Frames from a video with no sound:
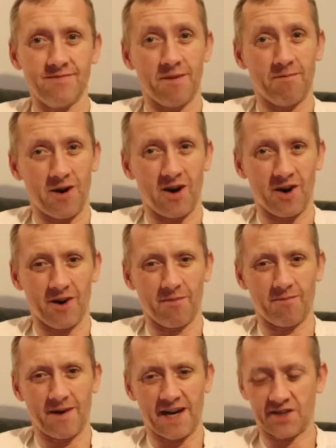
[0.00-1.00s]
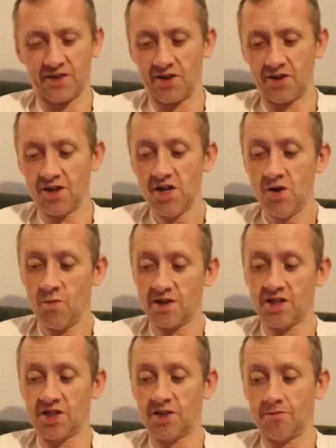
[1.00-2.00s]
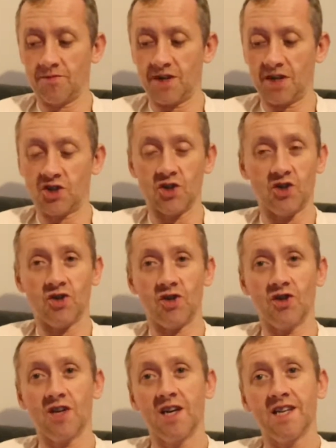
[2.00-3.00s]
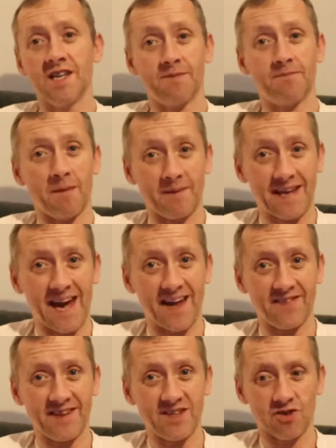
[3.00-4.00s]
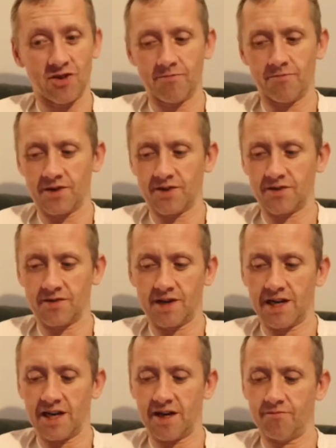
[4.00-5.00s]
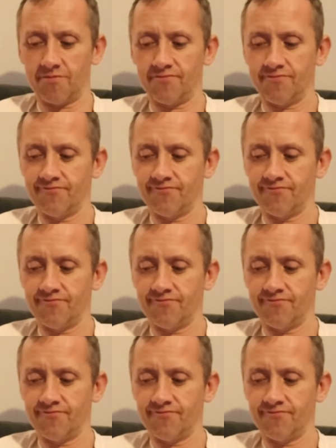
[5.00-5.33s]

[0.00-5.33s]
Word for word: and power it up, max it out, which is something I should do to spend my candies on, but um,